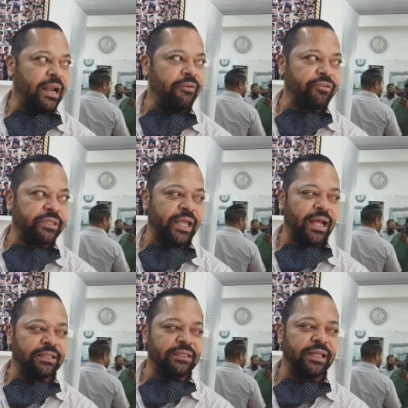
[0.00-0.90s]
And every
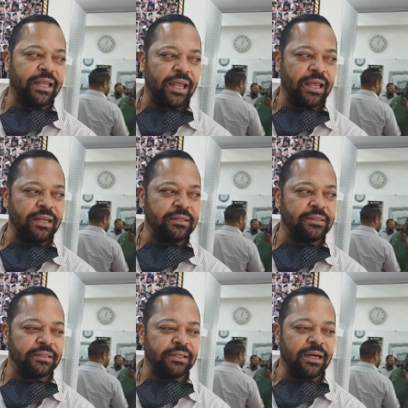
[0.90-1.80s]
day I dedicate
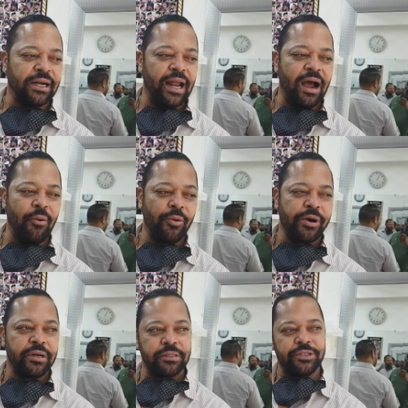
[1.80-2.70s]
an
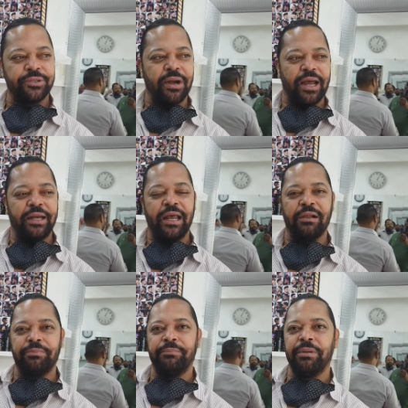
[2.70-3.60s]
hour trying
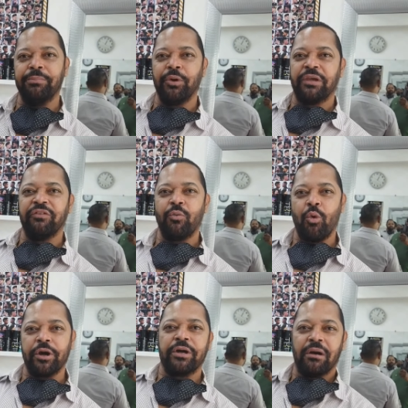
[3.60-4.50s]
helping people, giving
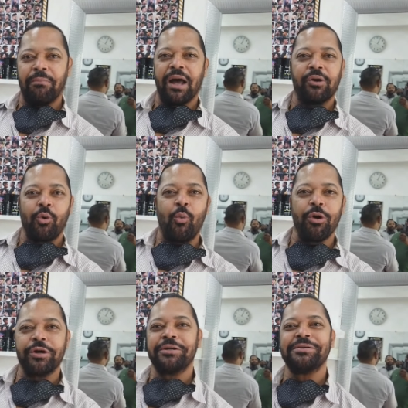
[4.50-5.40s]
water, bottle of
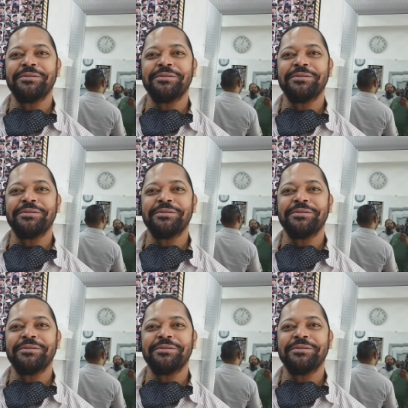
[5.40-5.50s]
water.